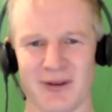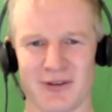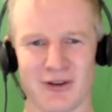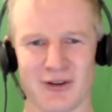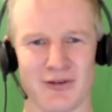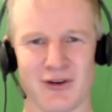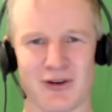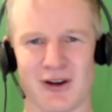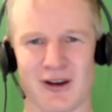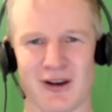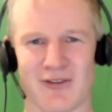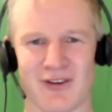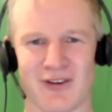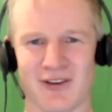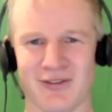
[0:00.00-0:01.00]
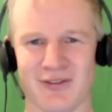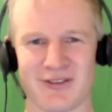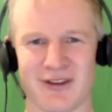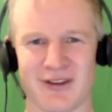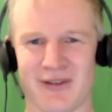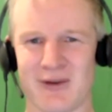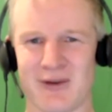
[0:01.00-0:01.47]
So if you don't have a test for
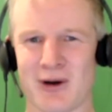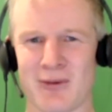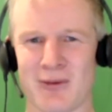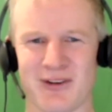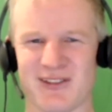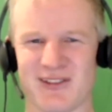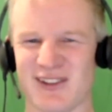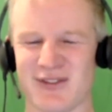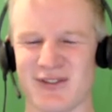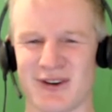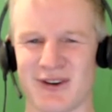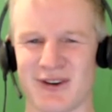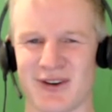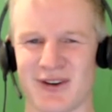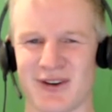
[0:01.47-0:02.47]
something, why would you test for it?